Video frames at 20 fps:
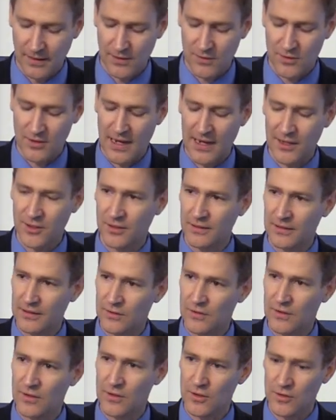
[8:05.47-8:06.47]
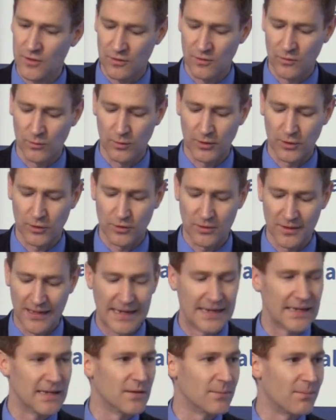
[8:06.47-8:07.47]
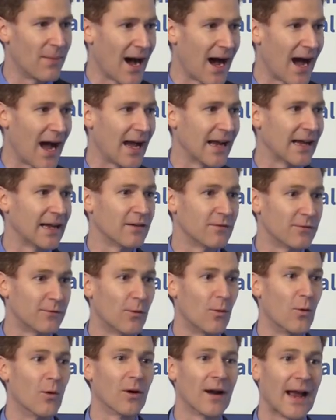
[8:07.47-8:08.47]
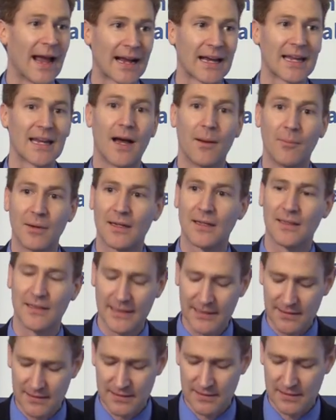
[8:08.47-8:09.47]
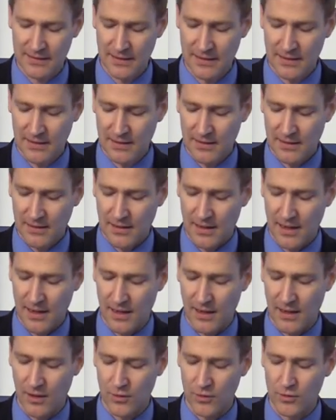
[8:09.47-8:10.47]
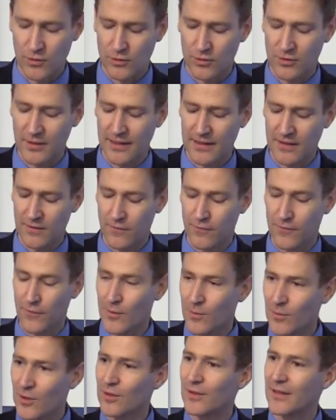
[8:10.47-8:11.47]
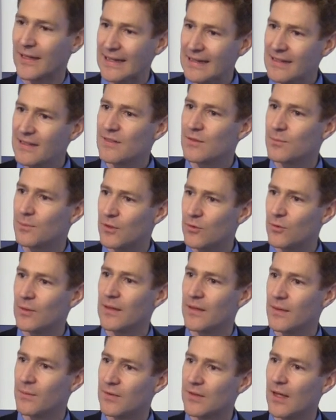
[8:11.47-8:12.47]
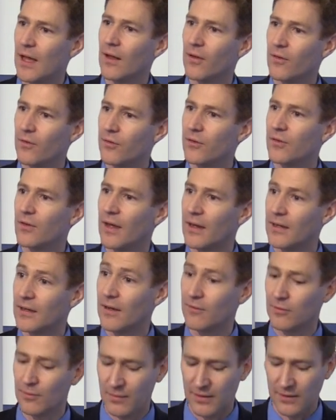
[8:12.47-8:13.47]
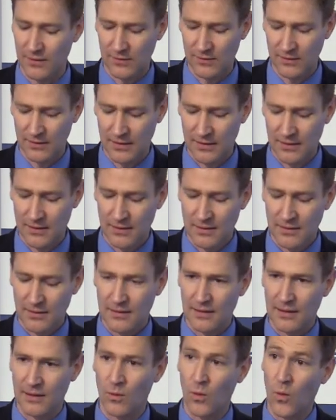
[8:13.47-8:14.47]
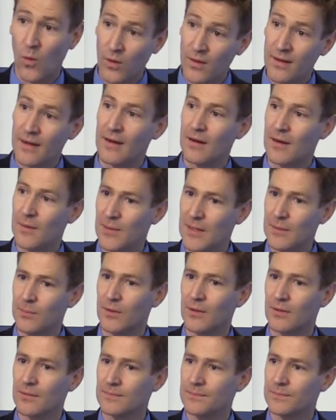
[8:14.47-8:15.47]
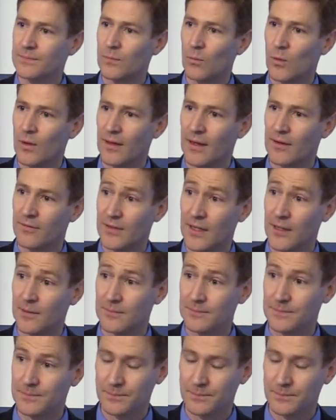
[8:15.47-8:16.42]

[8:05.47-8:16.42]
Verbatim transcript: International institutions were created by and for economic elites who created firmer links between themselves and governments. And ordinary people were left out.